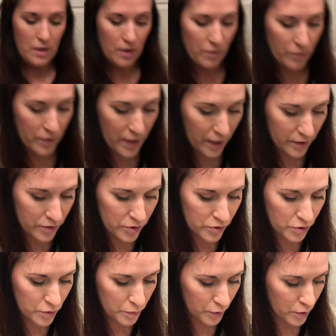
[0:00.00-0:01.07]
for that
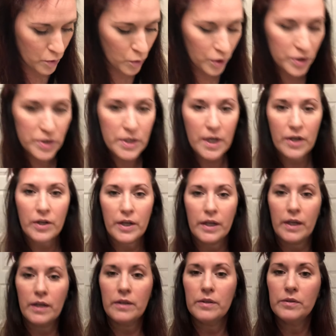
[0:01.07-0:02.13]
super coarse
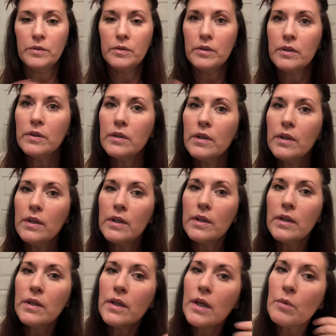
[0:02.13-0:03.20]
area
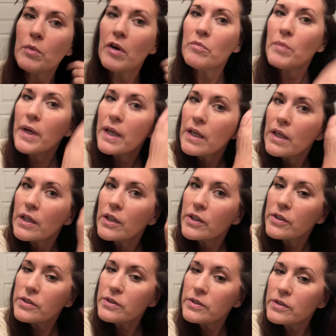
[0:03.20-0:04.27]
above my
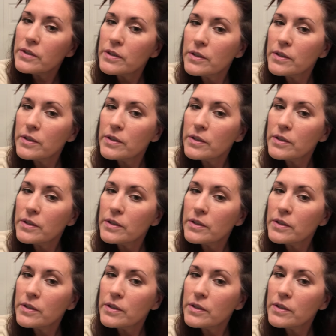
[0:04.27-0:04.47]
ears.